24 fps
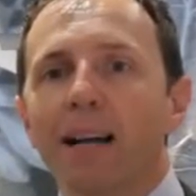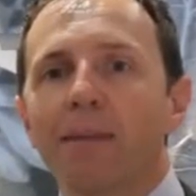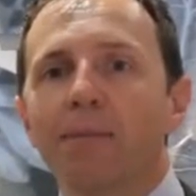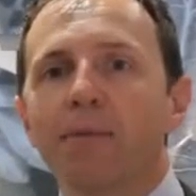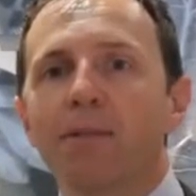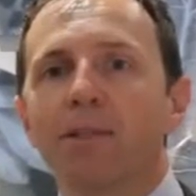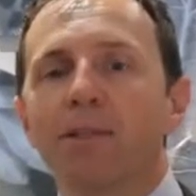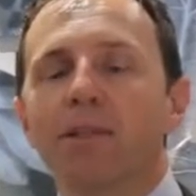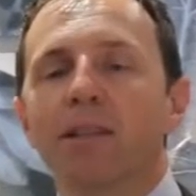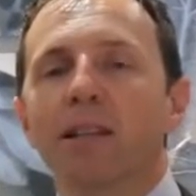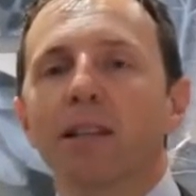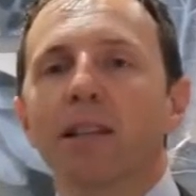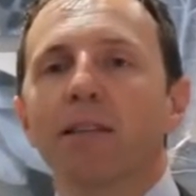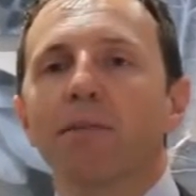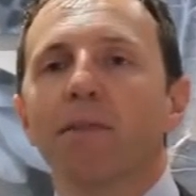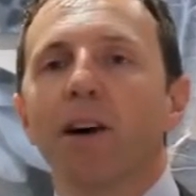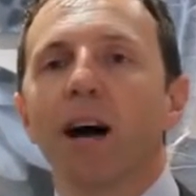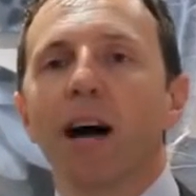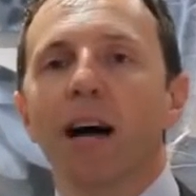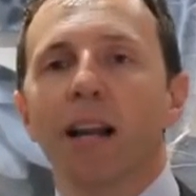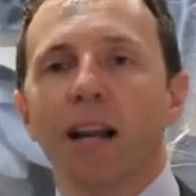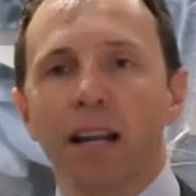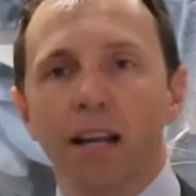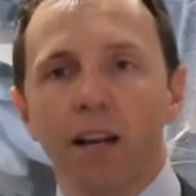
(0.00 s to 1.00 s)
aims to deliver
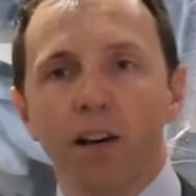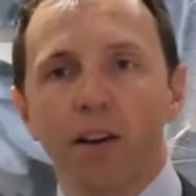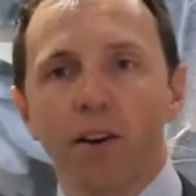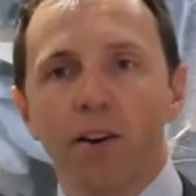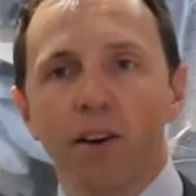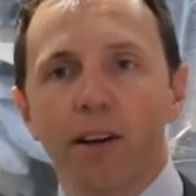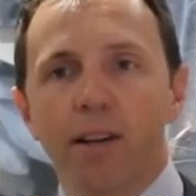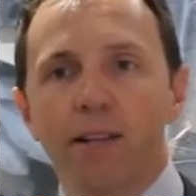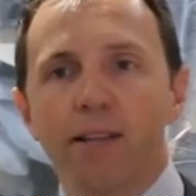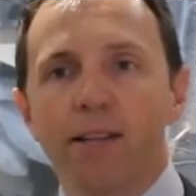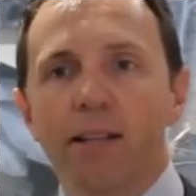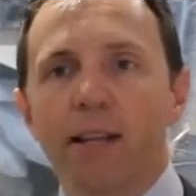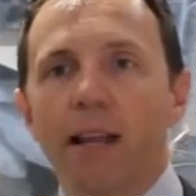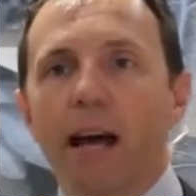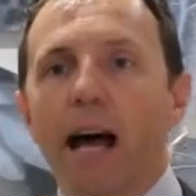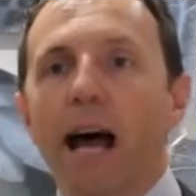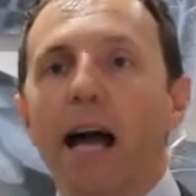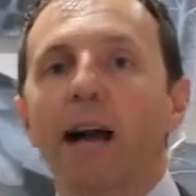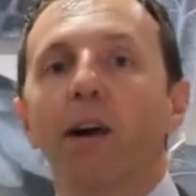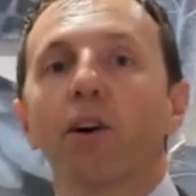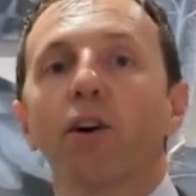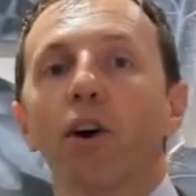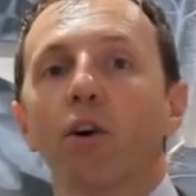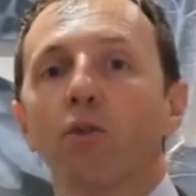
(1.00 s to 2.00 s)
an increase in
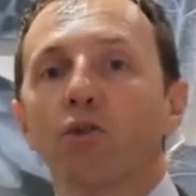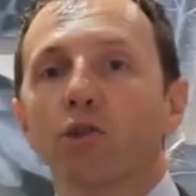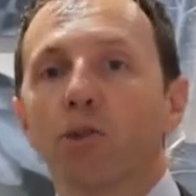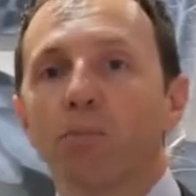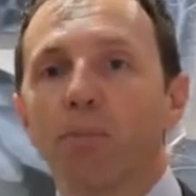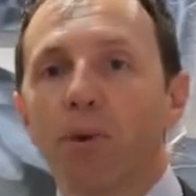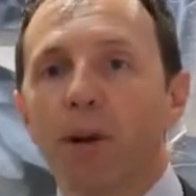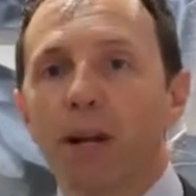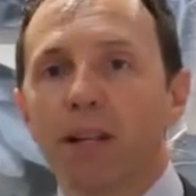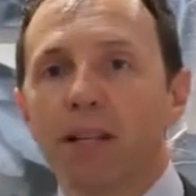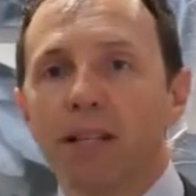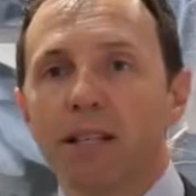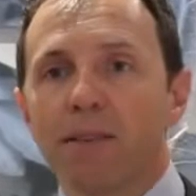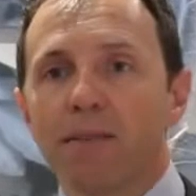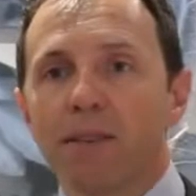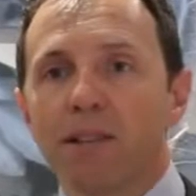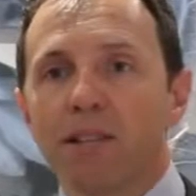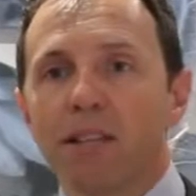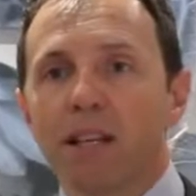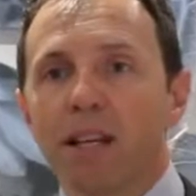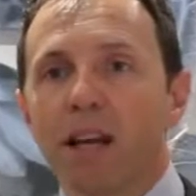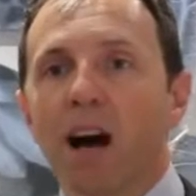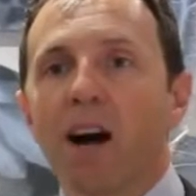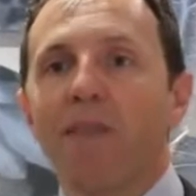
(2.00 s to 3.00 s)
agricultural
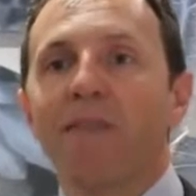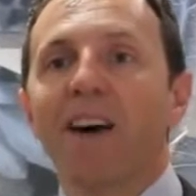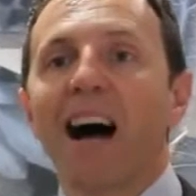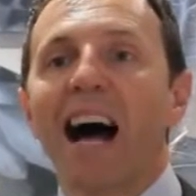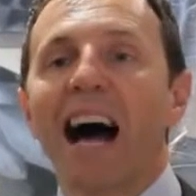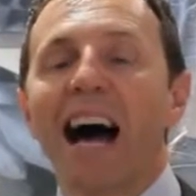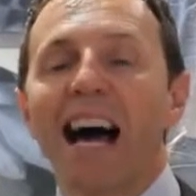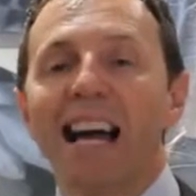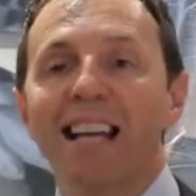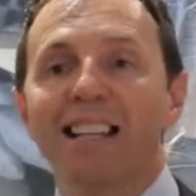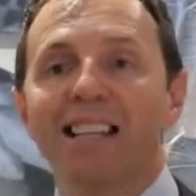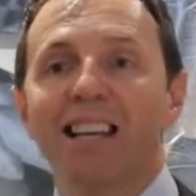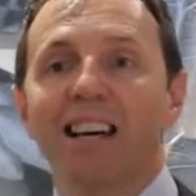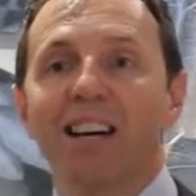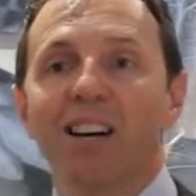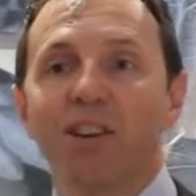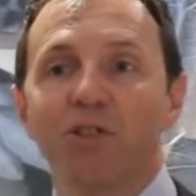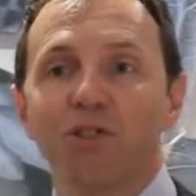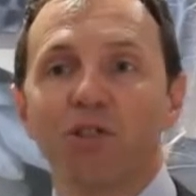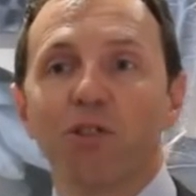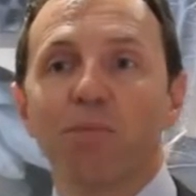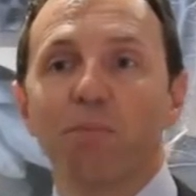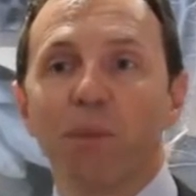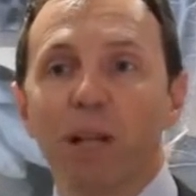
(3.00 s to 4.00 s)
productivity of
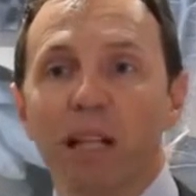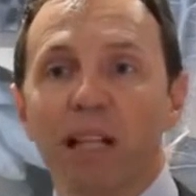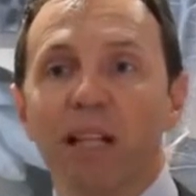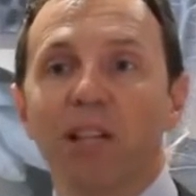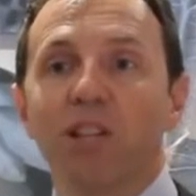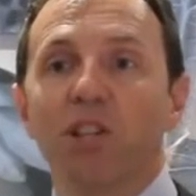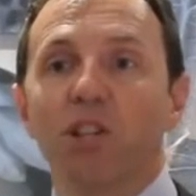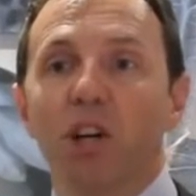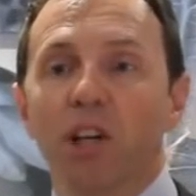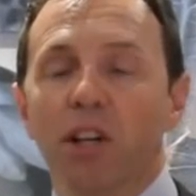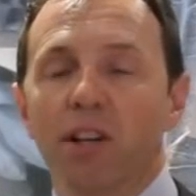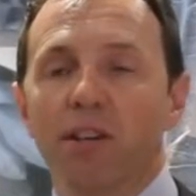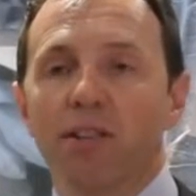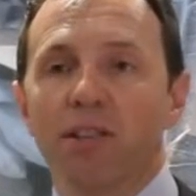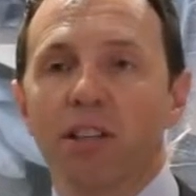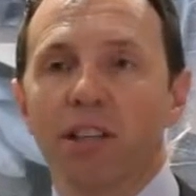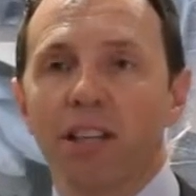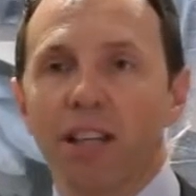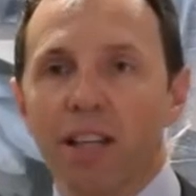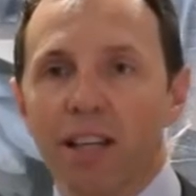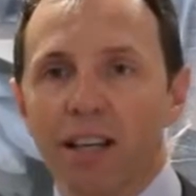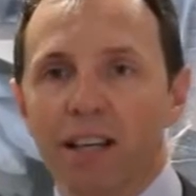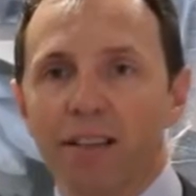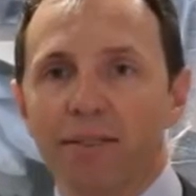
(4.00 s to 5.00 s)
$800 million a
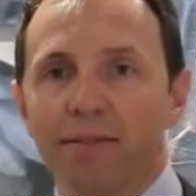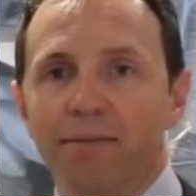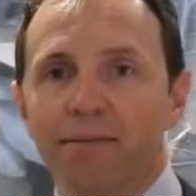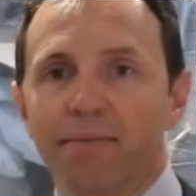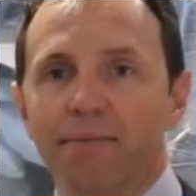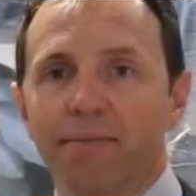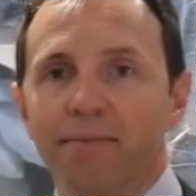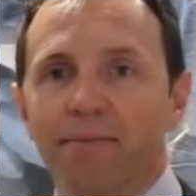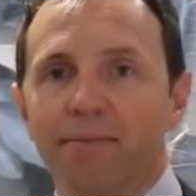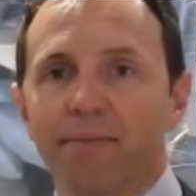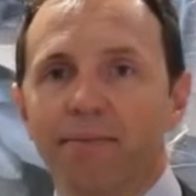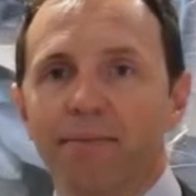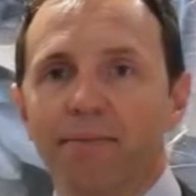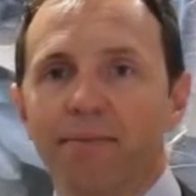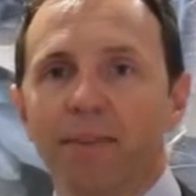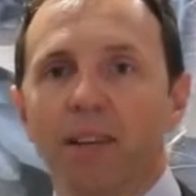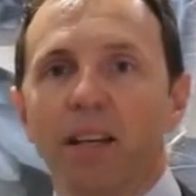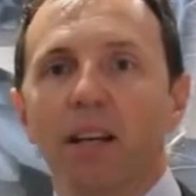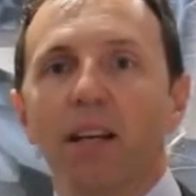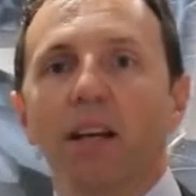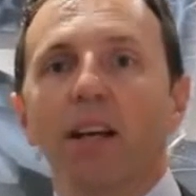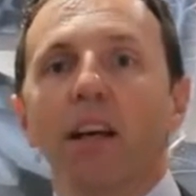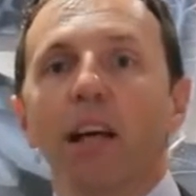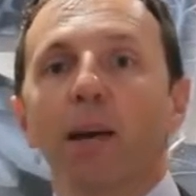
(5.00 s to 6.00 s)
year.
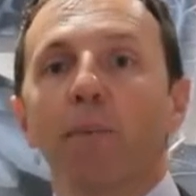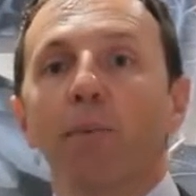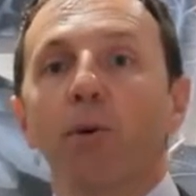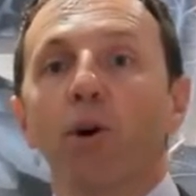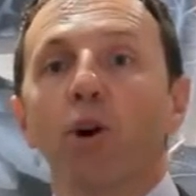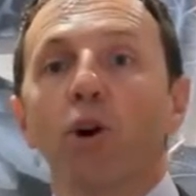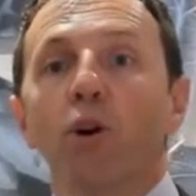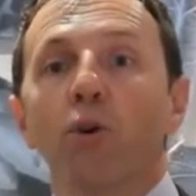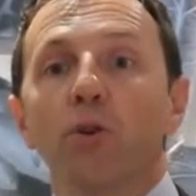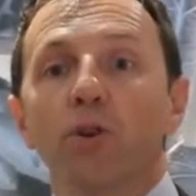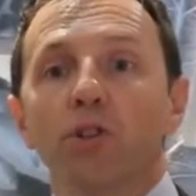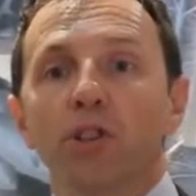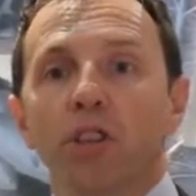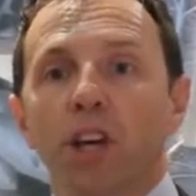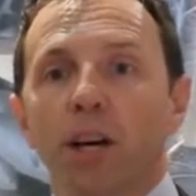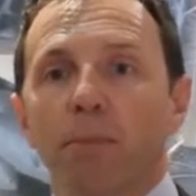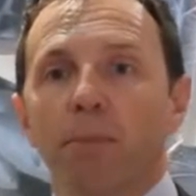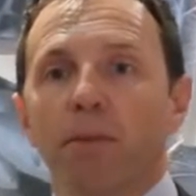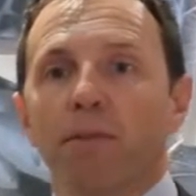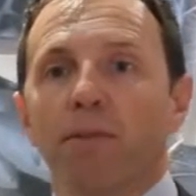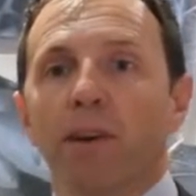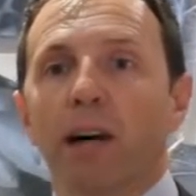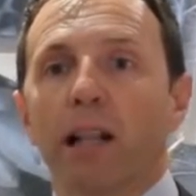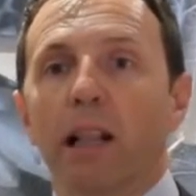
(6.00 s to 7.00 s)
It will also
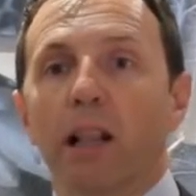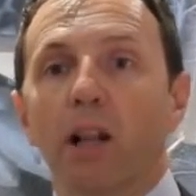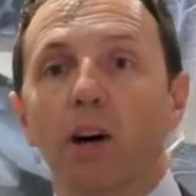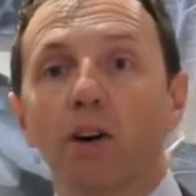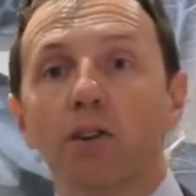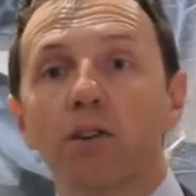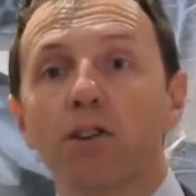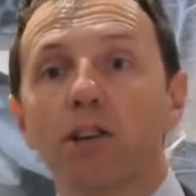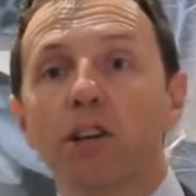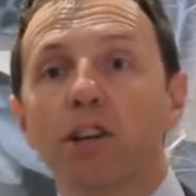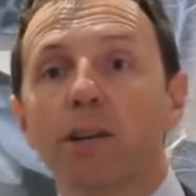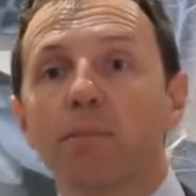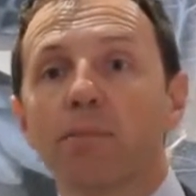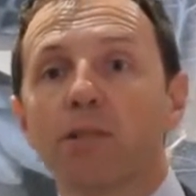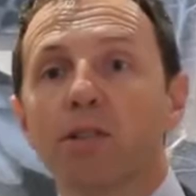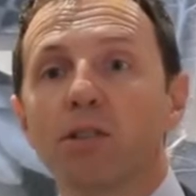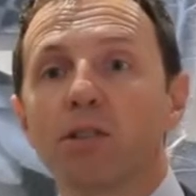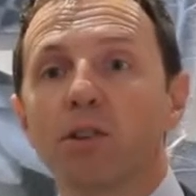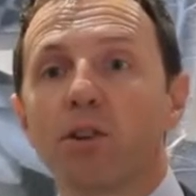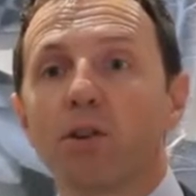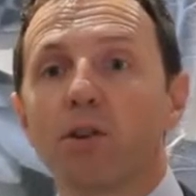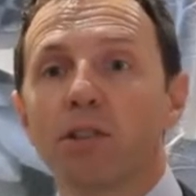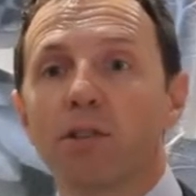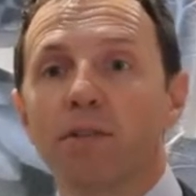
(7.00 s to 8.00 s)
provide long-term
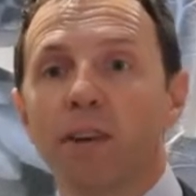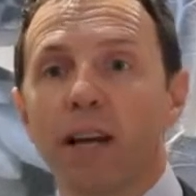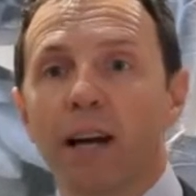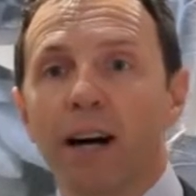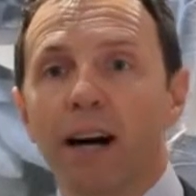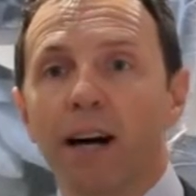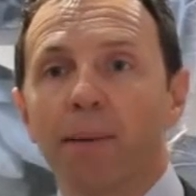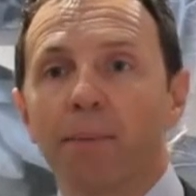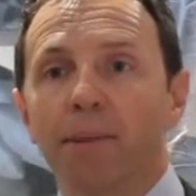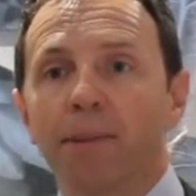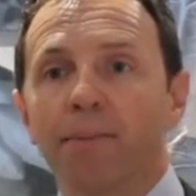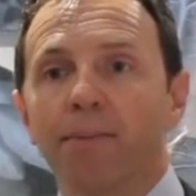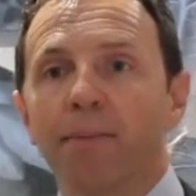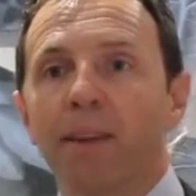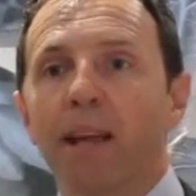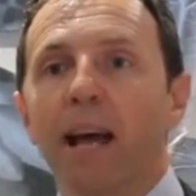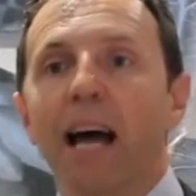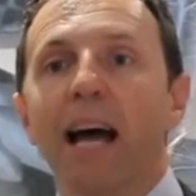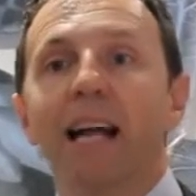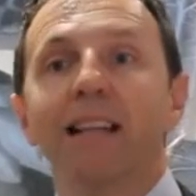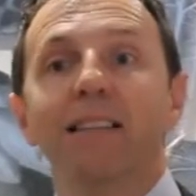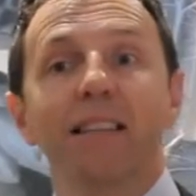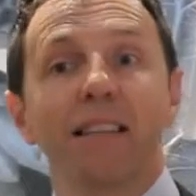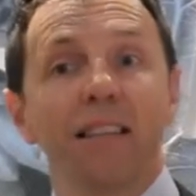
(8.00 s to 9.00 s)
storage of carbon
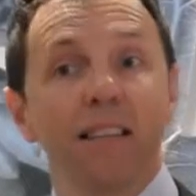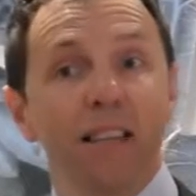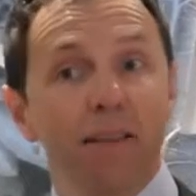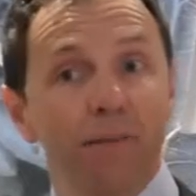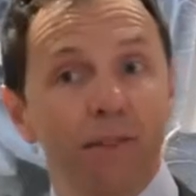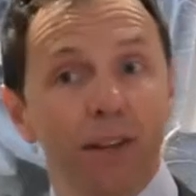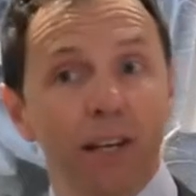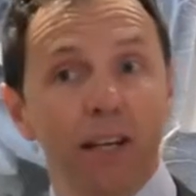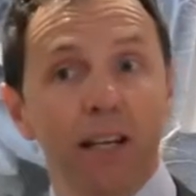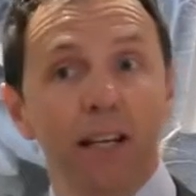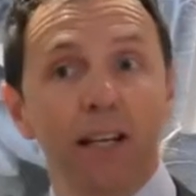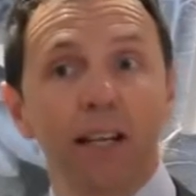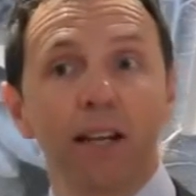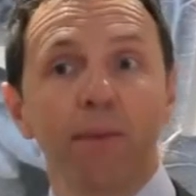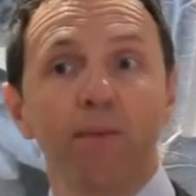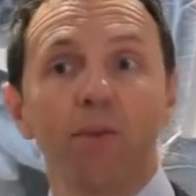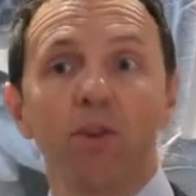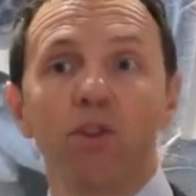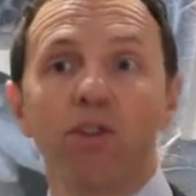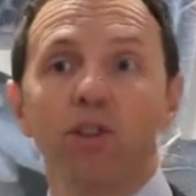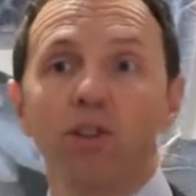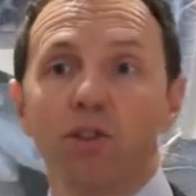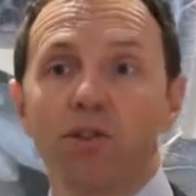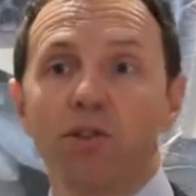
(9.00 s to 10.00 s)
and significantly
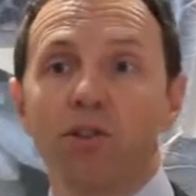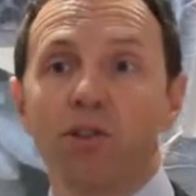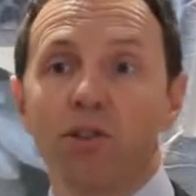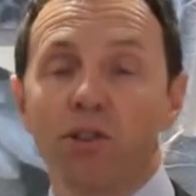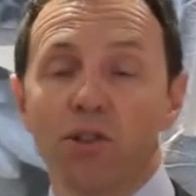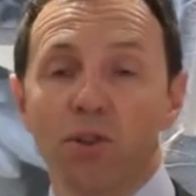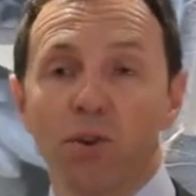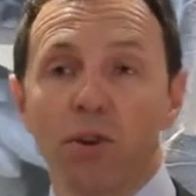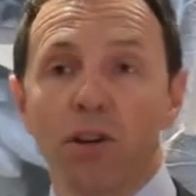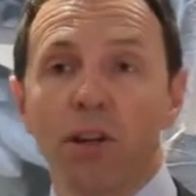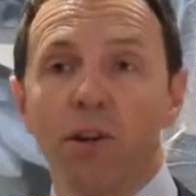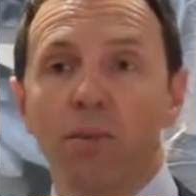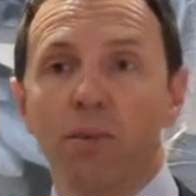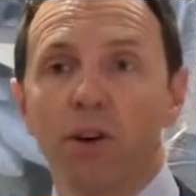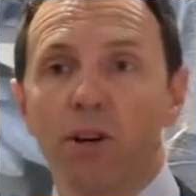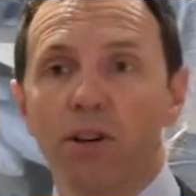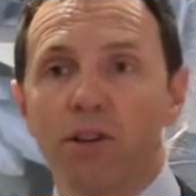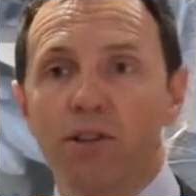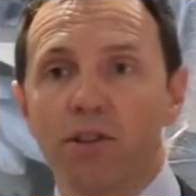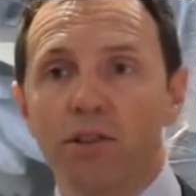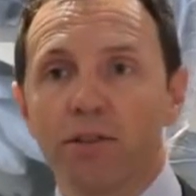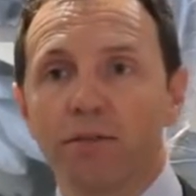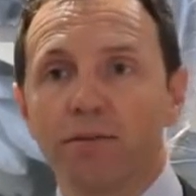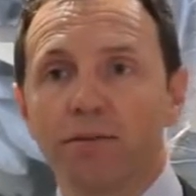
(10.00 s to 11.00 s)
reduce soil
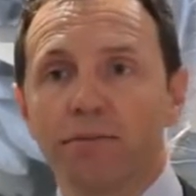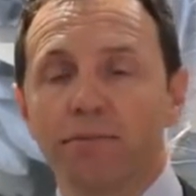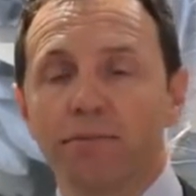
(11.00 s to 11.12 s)
erosion.